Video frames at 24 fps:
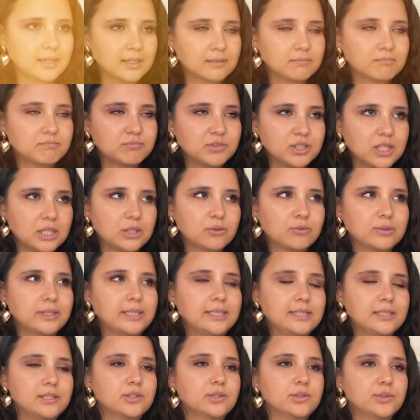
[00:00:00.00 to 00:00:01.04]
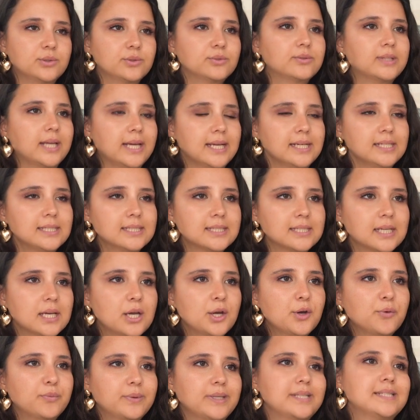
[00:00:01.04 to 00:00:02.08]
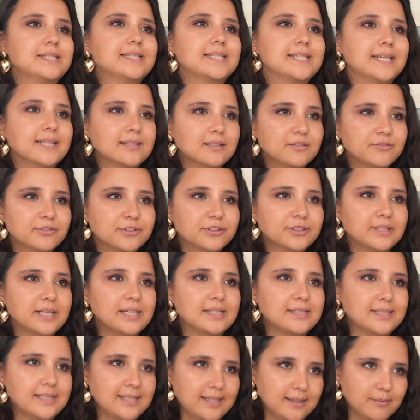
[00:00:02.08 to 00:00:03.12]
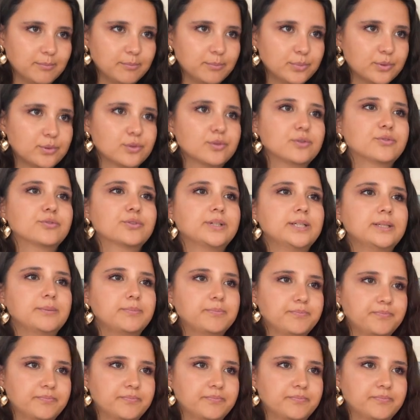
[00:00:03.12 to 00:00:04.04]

like generally in 2 days. We deliver a temporary